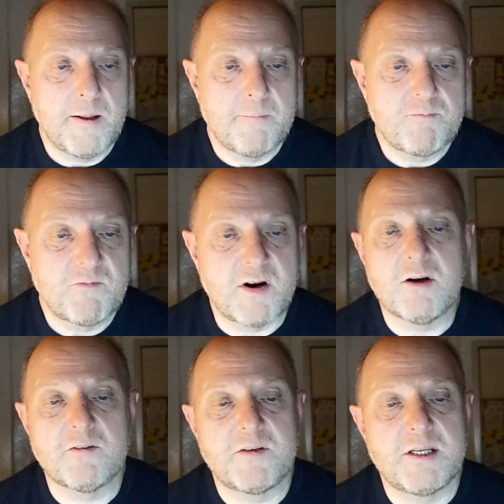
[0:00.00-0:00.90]
Very
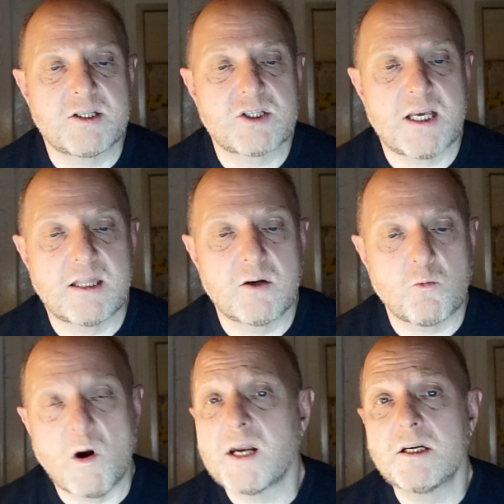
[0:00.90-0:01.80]
often it's said that
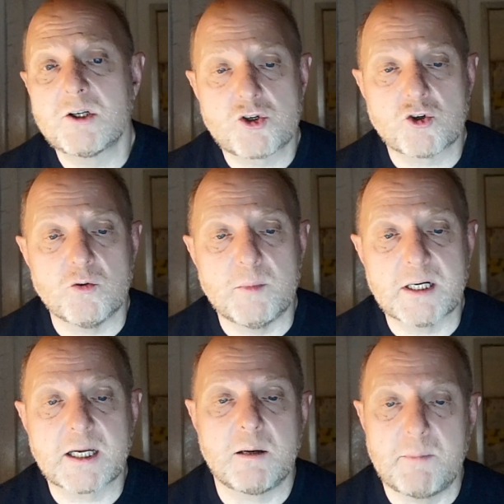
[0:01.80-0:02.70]
one trauma
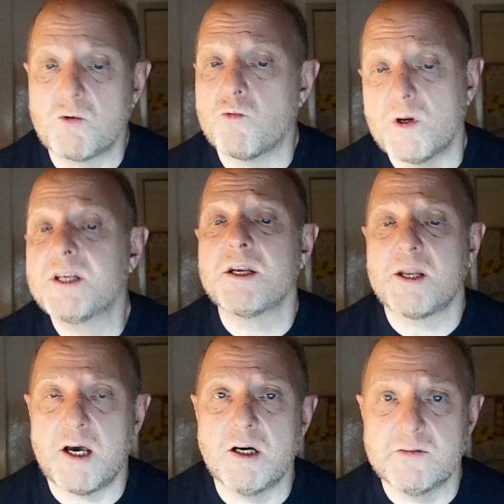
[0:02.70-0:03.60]
can be ridden
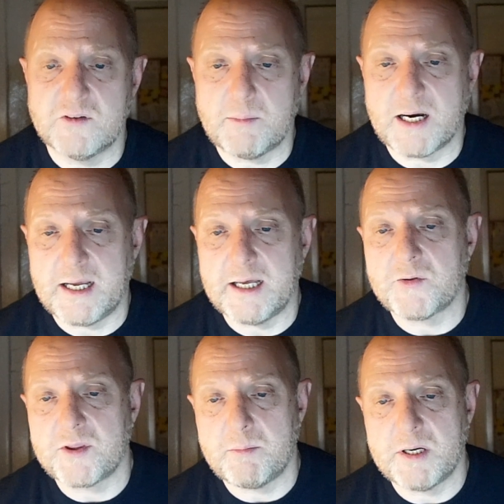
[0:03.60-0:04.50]
over by a healthy
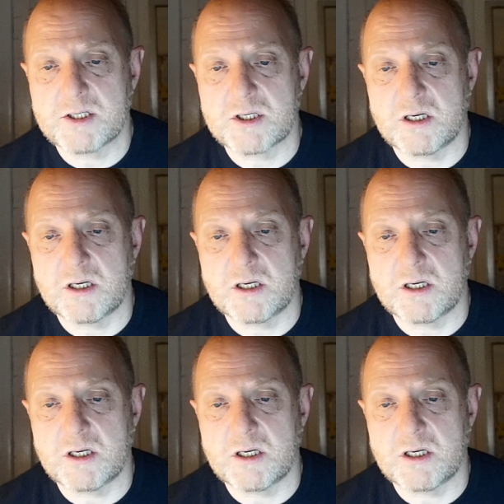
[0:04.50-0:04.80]
person,